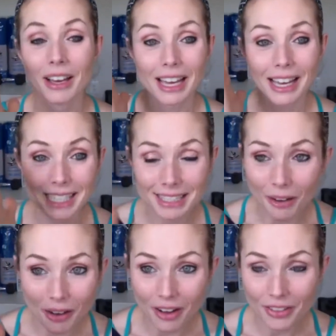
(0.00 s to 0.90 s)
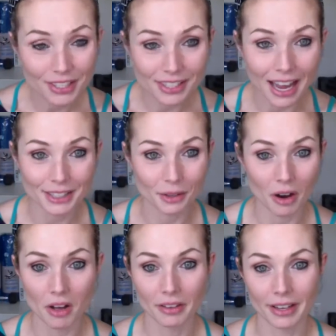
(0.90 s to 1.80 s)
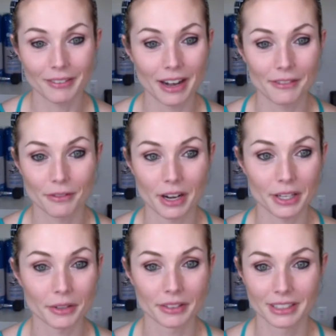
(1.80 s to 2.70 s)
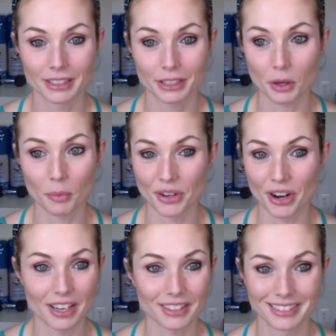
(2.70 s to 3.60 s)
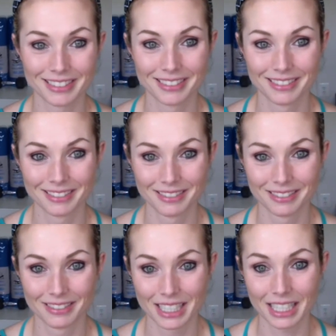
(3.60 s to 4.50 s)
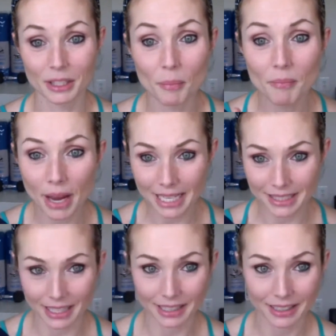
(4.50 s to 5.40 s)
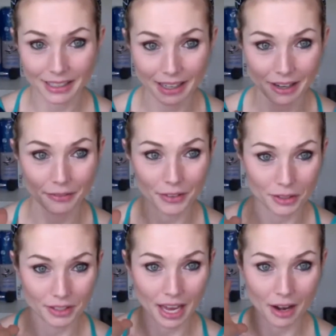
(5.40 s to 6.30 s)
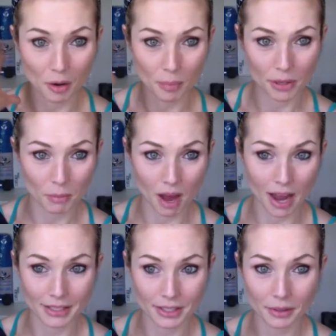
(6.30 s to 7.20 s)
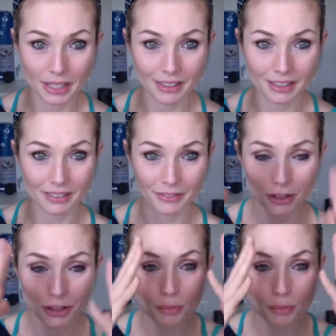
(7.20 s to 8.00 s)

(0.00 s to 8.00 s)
The signs are all like right in front of you. Just open your eyes. It's amazing how if you just kind of open your mind to it, just